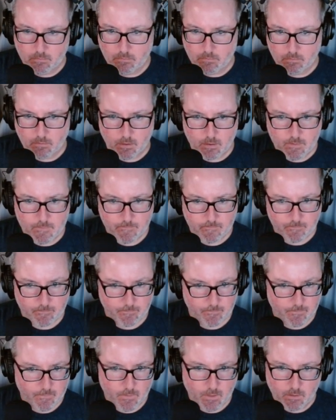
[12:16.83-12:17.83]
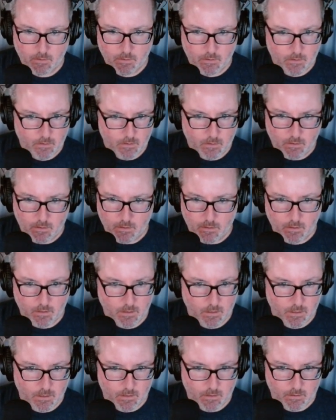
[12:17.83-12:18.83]
Okay?
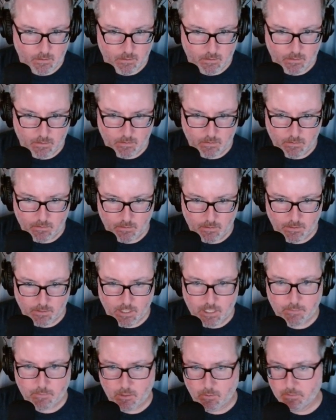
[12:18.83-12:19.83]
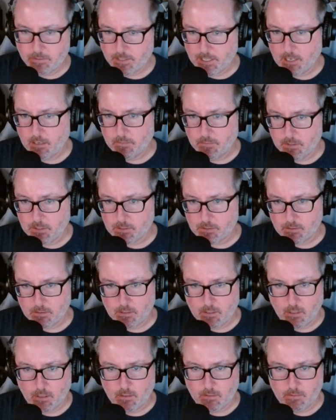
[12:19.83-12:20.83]
And let's keep going down this
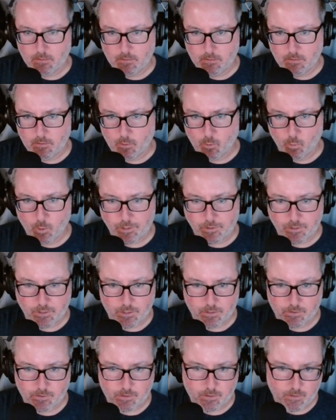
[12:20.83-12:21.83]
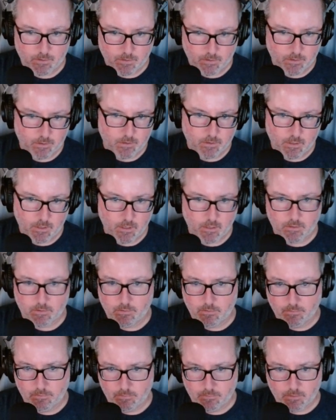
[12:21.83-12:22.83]
uh, the witch's uh,
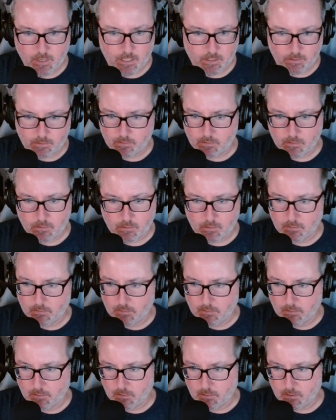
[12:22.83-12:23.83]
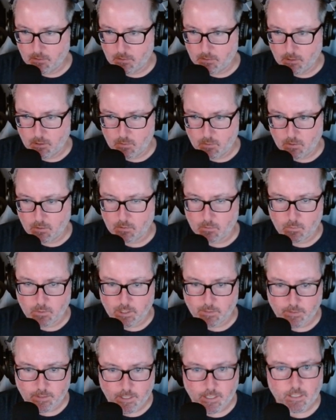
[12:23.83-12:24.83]
dress or cloak or
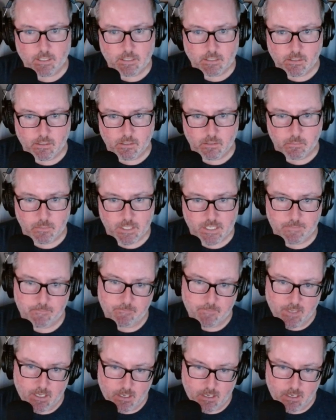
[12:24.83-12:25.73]
whatever the heck it's going to be.